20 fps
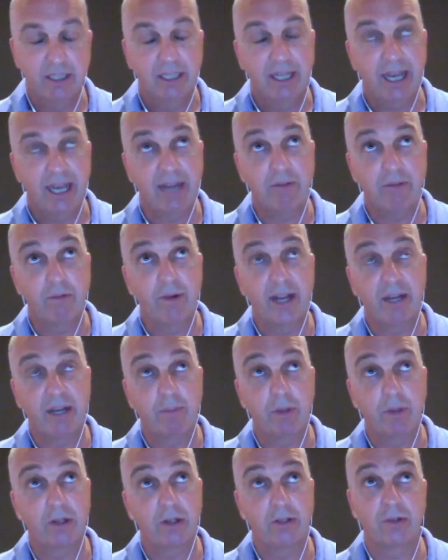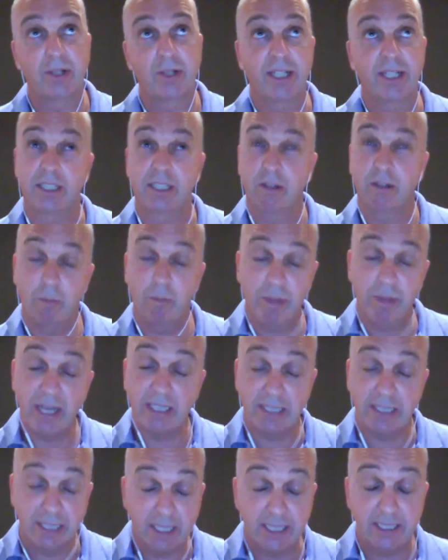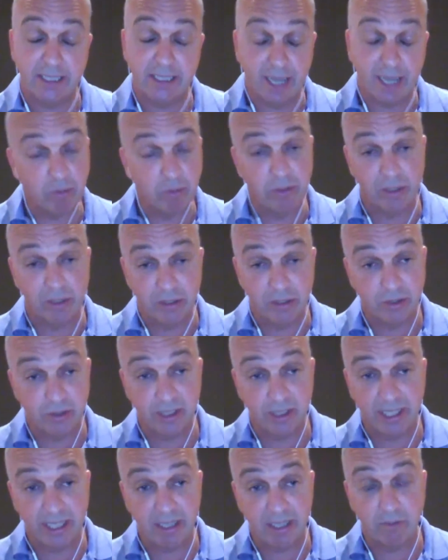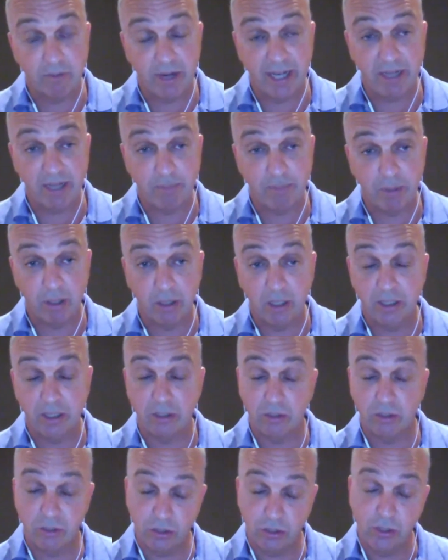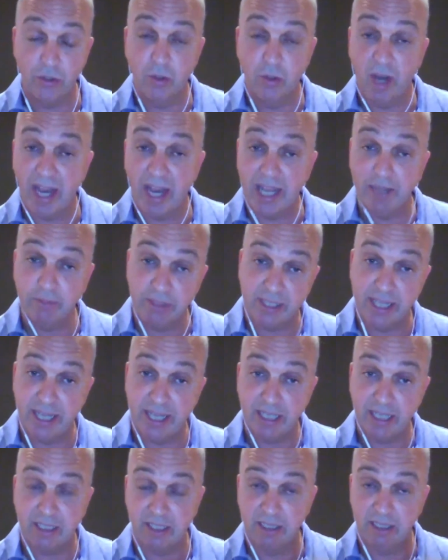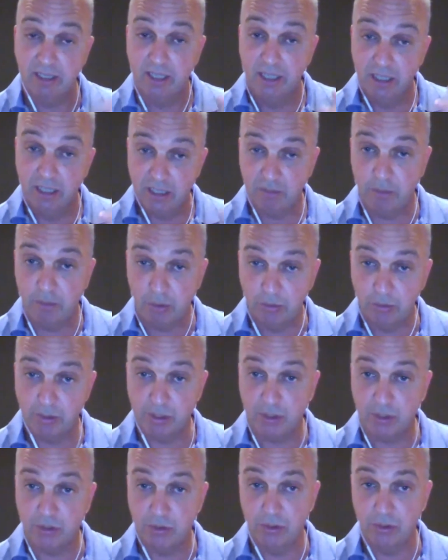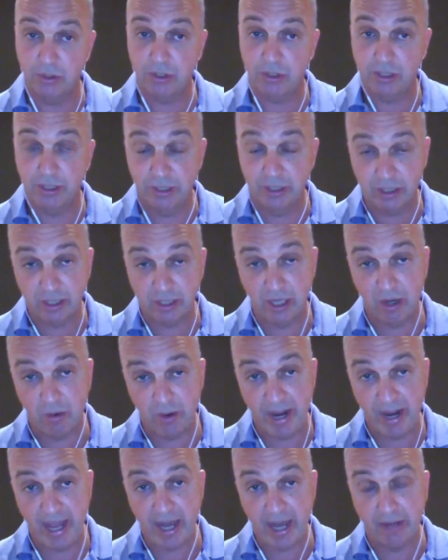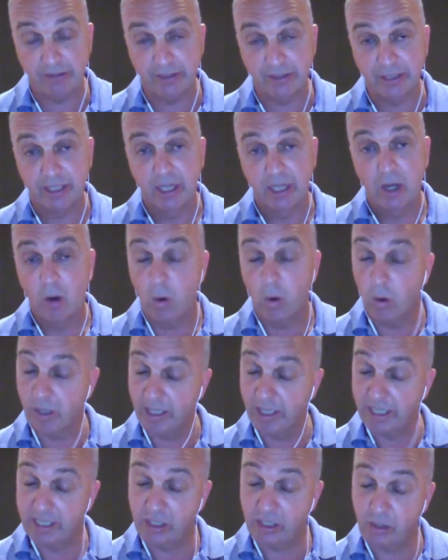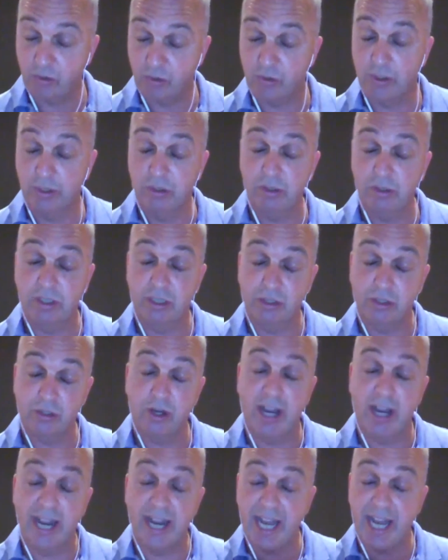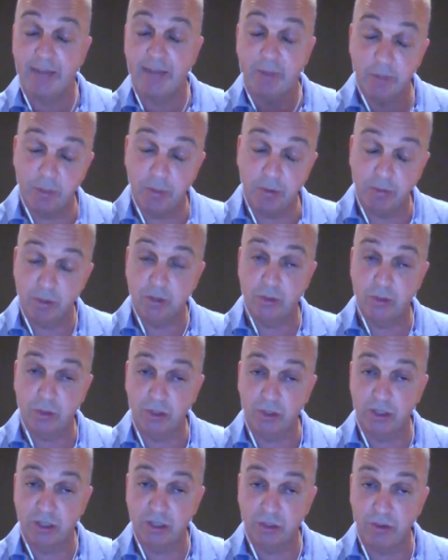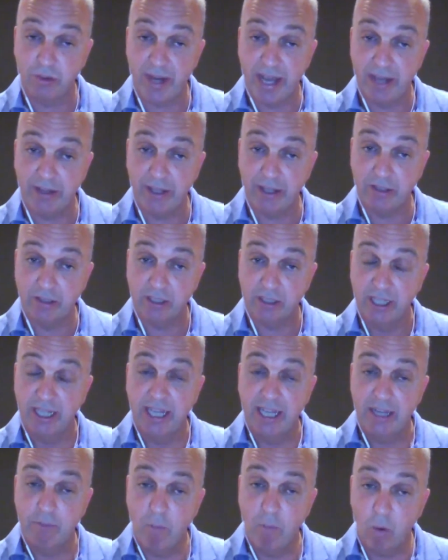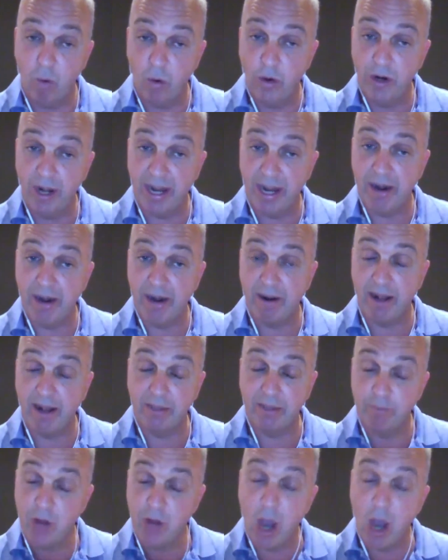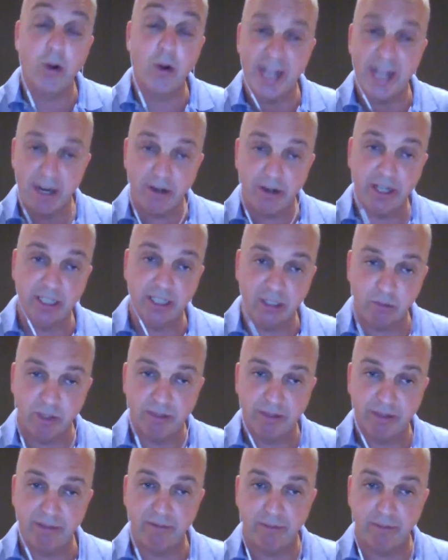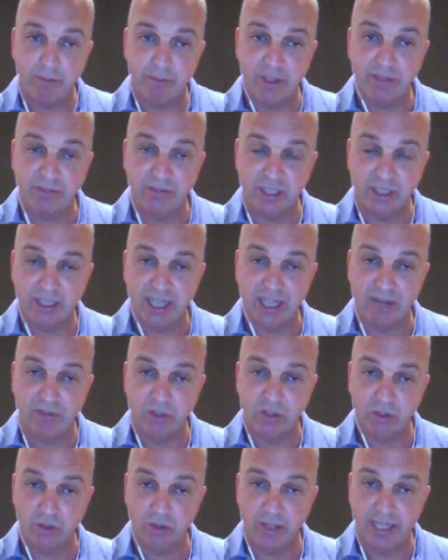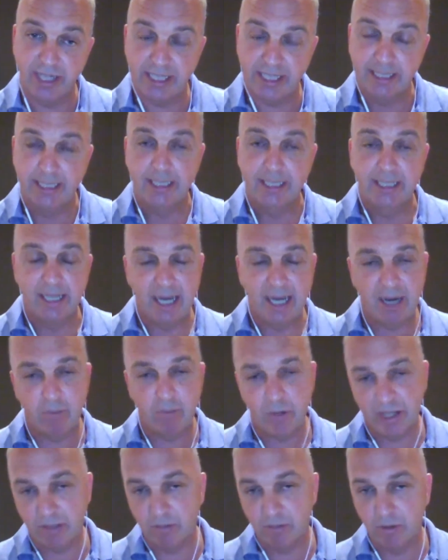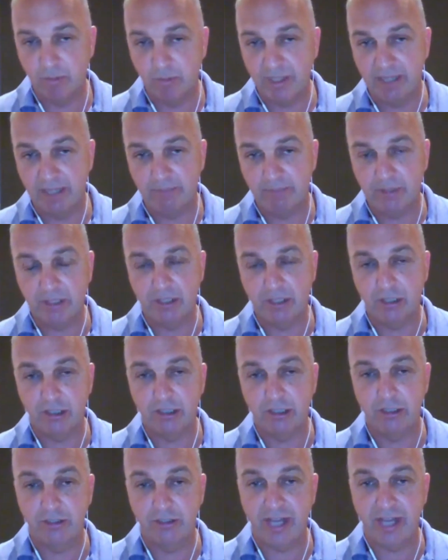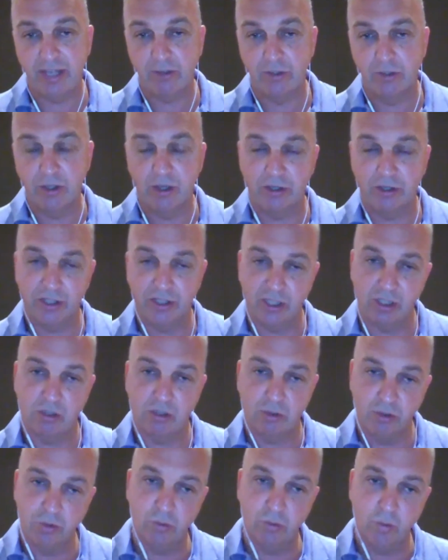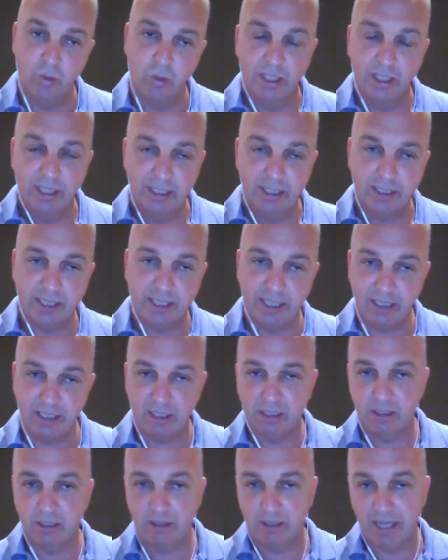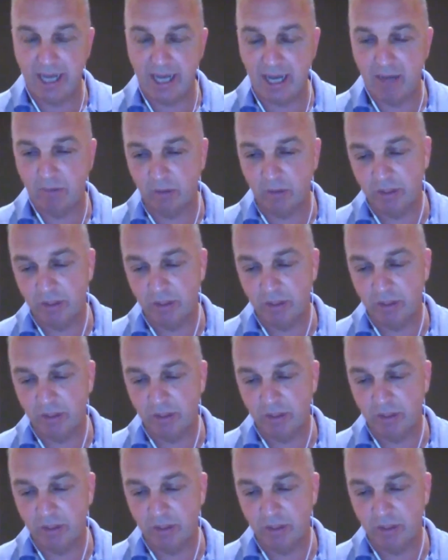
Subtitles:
at Raya Pilot already. So we'll basically double the drilling at Raya Pilot. 2 aims there to put resources around, or at least drill to try and aim to put resources around those more known areas where we've discovered already. Whether we'll be in a position to do that or not this drill season will